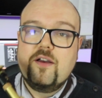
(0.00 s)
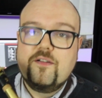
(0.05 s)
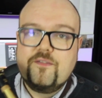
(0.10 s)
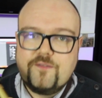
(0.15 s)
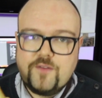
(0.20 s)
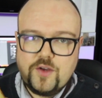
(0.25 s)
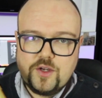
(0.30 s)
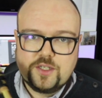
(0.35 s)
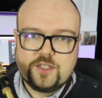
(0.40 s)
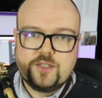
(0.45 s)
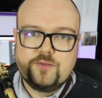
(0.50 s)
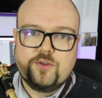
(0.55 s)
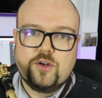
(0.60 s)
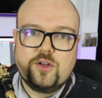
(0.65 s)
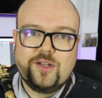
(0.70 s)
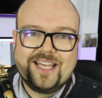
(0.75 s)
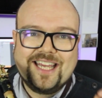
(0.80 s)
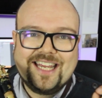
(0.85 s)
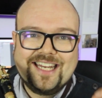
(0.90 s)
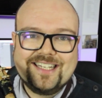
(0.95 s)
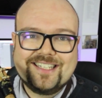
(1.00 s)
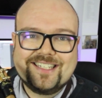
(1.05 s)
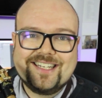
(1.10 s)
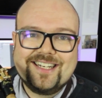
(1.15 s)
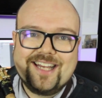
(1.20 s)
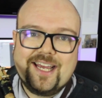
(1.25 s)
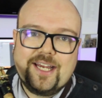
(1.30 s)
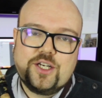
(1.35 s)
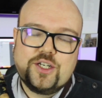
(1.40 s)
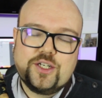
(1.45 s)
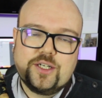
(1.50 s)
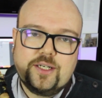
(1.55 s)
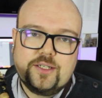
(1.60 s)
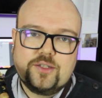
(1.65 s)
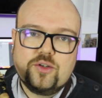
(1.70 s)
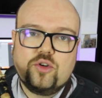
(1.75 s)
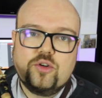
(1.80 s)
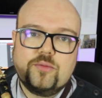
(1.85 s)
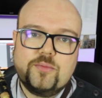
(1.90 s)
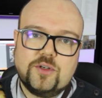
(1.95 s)
First of all, intonation
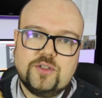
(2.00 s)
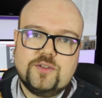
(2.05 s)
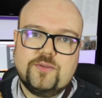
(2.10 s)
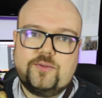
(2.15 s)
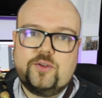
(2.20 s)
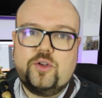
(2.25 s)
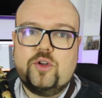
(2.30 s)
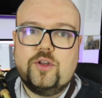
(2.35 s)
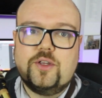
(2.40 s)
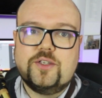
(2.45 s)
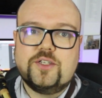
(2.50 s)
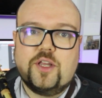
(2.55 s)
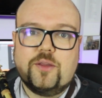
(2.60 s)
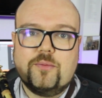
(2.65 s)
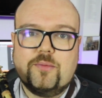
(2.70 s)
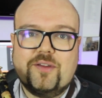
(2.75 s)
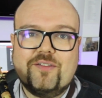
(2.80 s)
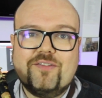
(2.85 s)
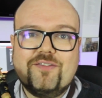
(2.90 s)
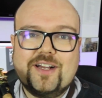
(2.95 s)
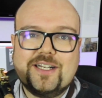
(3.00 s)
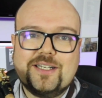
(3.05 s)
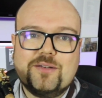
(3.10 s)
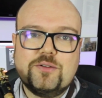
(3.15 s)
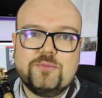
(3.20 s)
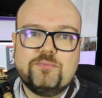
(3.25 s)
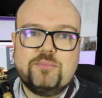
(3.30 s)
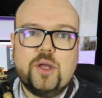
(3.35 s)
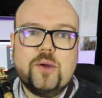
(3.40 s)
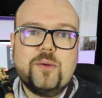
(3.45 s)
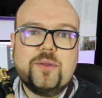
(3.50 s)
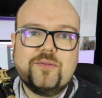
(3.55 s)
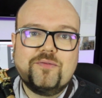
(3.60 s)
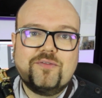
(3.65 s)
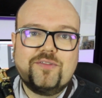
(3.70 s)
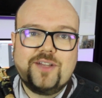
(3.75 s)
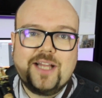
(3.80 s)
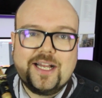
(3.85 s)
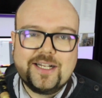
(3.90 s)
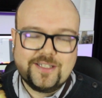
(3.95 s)
is almost flawless on them. In fact, I was blowing them
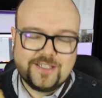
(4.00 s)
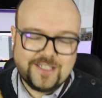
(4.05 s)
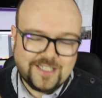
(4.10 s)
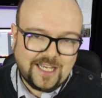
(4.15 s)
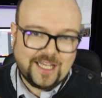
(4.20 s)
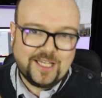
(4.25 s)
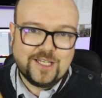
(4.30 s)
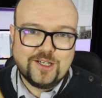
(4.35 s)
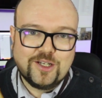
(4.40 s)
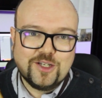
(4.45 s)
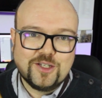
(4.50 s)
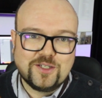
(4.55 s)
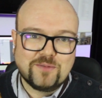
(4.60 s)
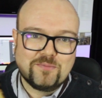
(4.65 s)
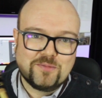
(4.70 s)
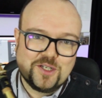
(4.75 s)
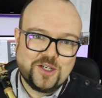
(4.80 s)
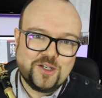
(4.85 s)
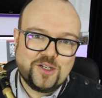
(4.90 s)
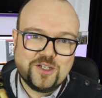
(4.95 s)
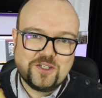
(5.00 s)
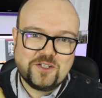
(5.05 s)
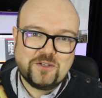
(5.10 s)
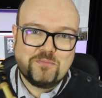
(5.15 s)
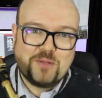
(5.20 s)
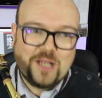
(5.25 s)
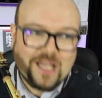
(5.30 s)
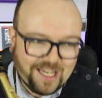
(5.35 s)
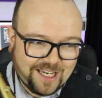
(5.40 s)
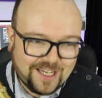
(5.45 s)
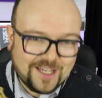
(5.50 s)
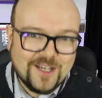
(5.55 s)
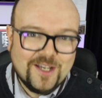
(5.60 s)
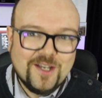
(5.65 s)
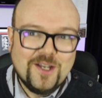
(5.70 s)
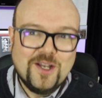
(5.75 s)
flat slightly because I'm so used to playing